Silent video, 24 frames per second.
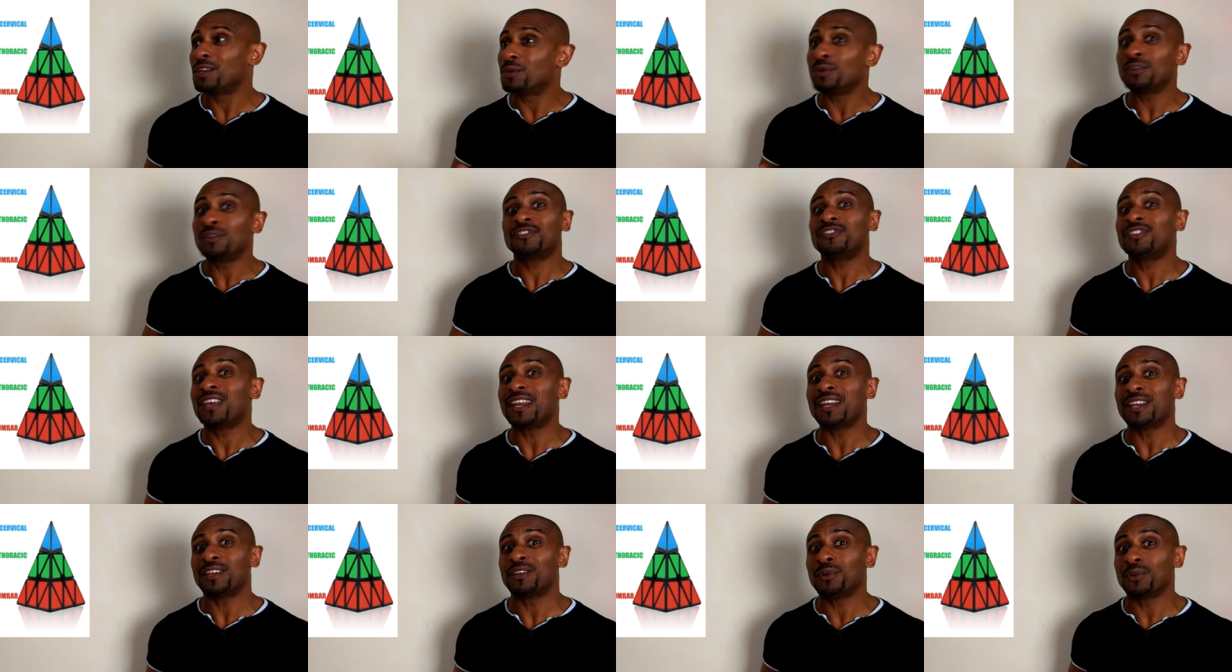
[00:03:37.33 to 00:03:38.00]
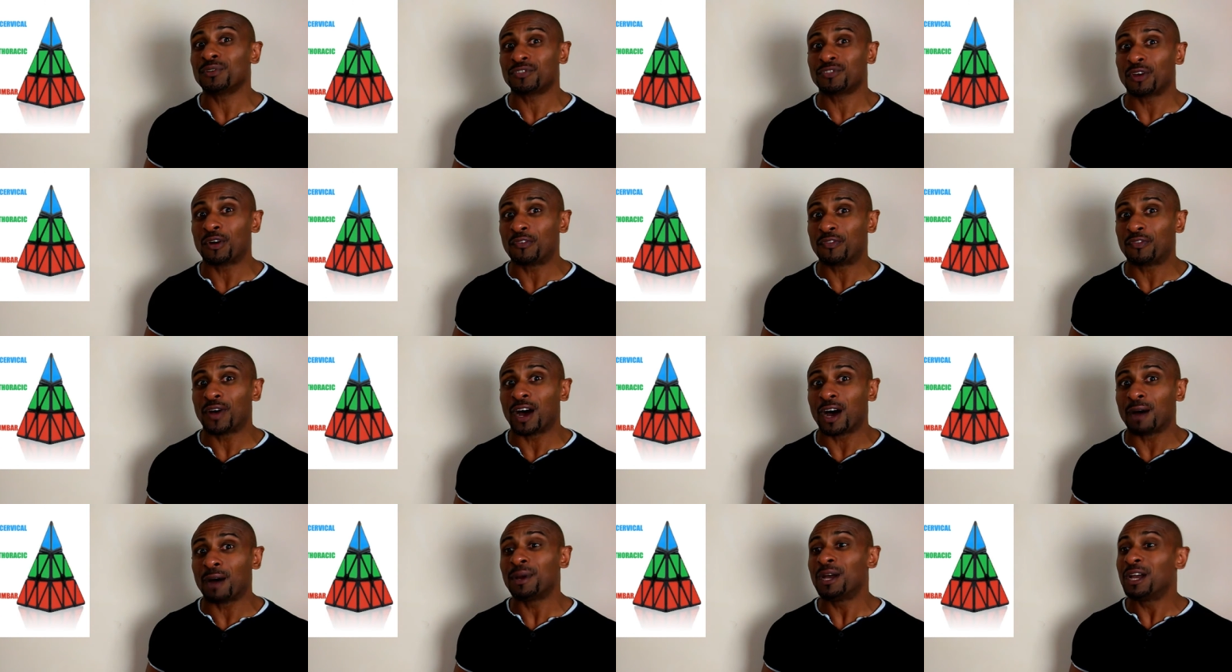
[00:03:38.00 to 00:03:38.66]
you're setting
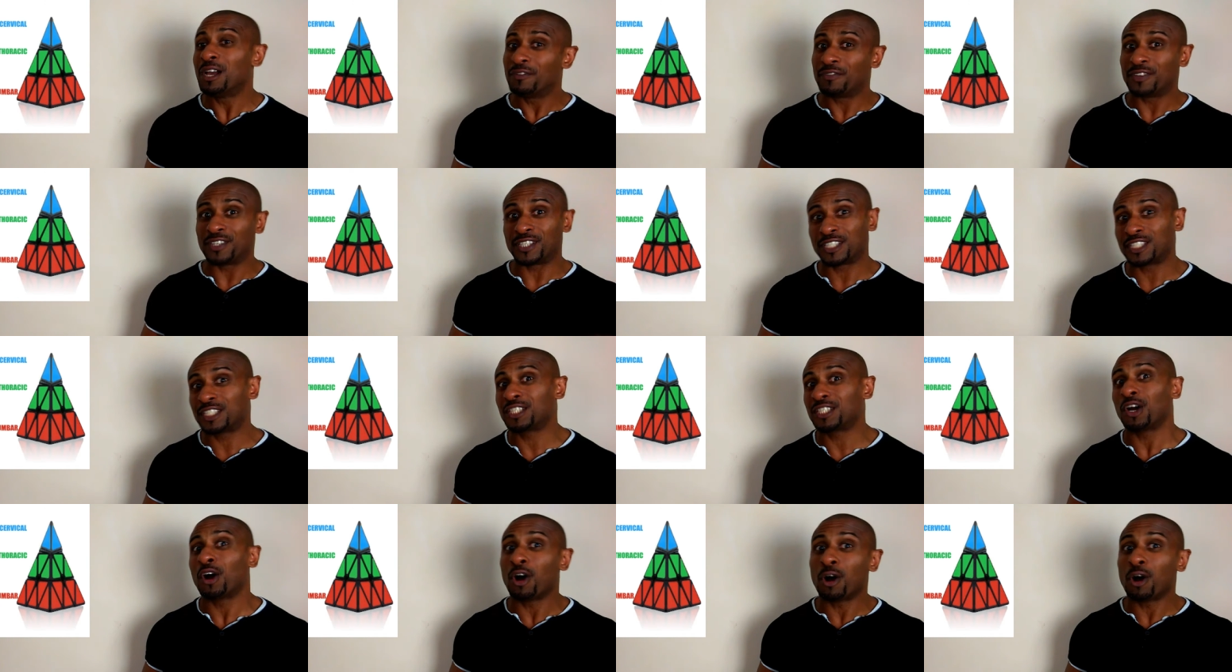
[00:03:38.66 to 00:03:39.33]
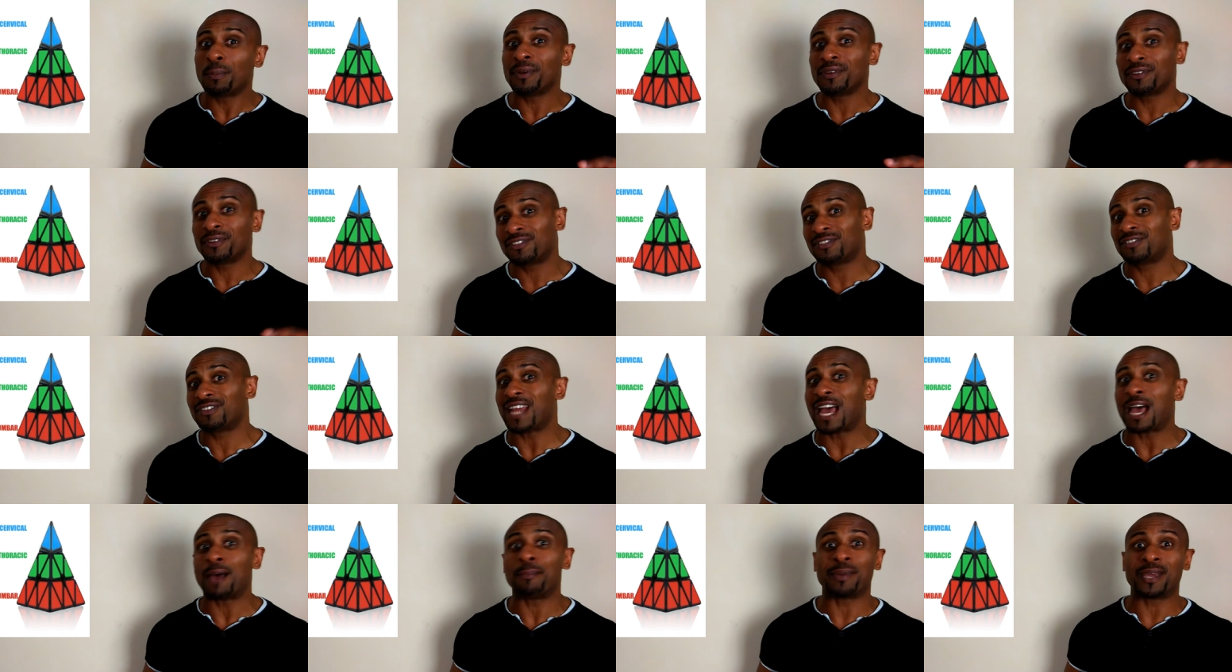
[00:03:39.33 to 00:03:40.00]
yourself up for sharp,
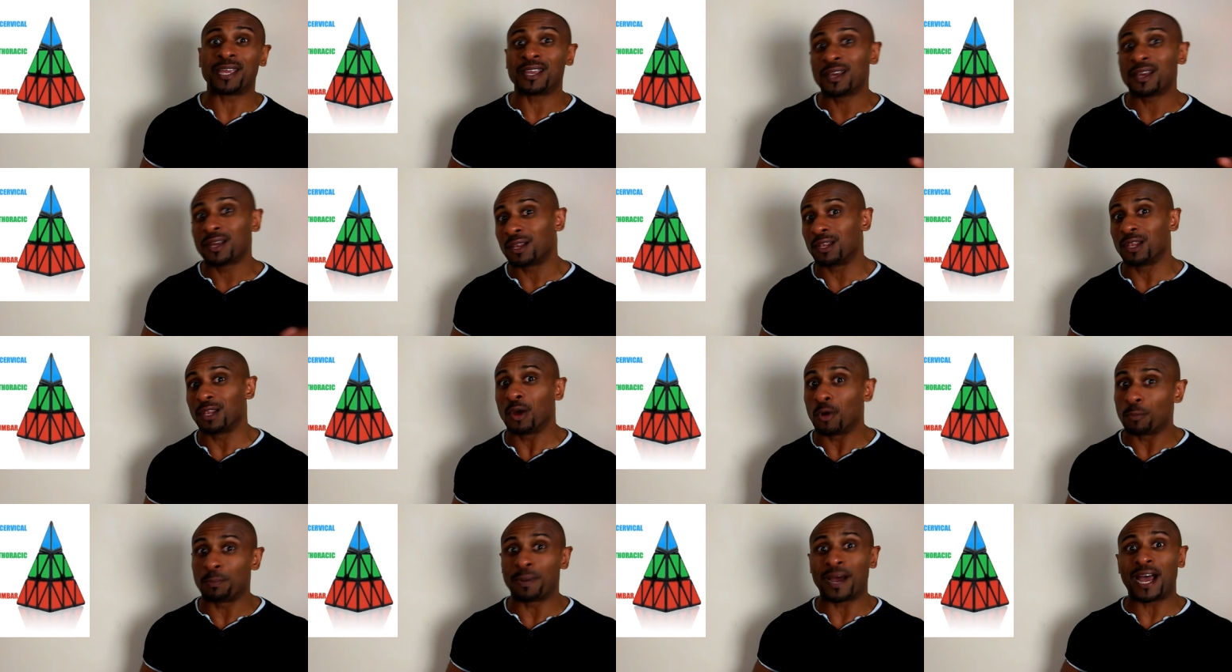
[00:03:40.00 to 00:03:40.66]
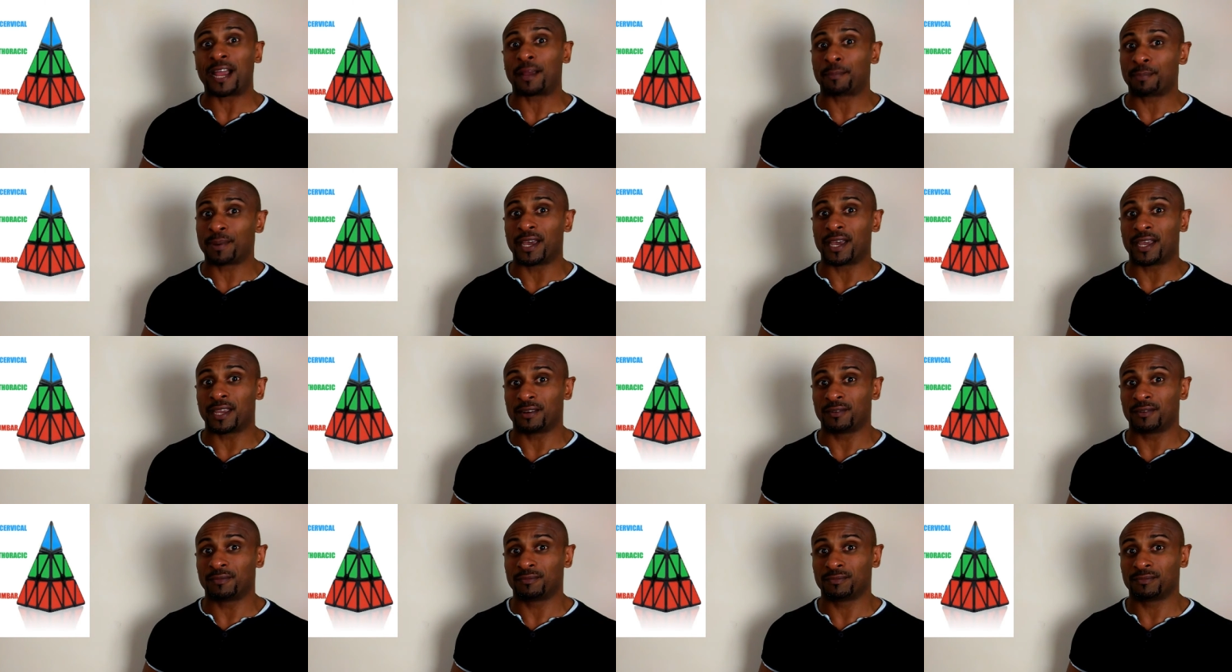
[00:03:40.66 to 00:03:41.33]
stabbing, low back
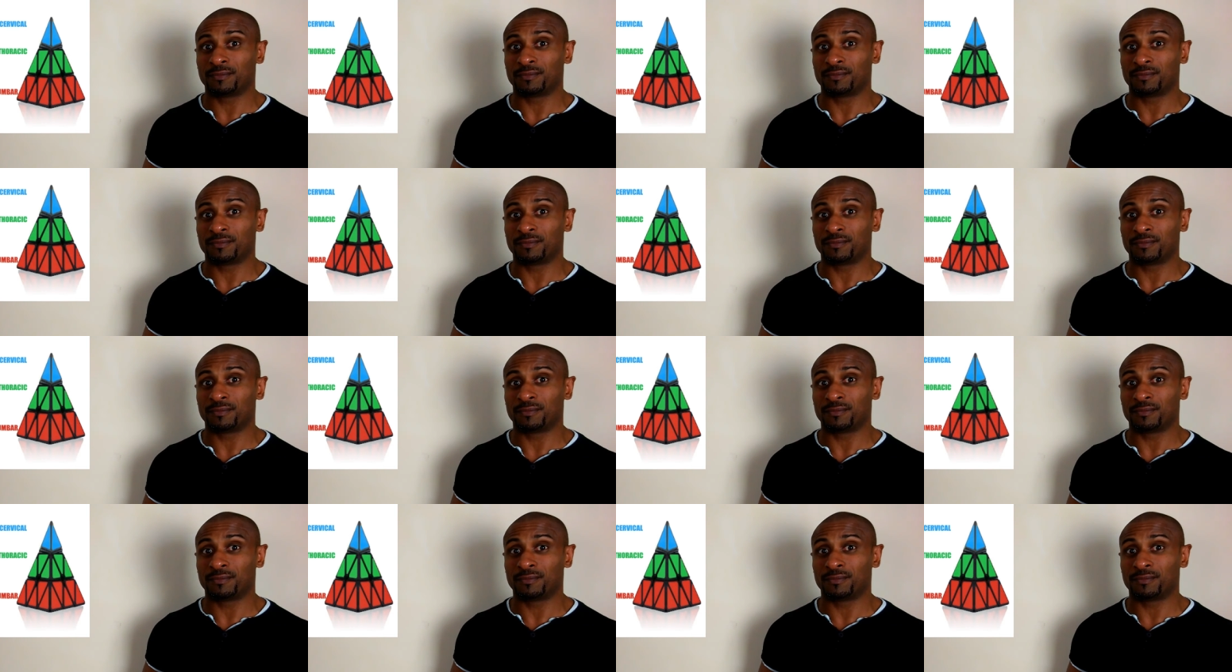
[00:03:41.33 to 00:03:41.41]
pain.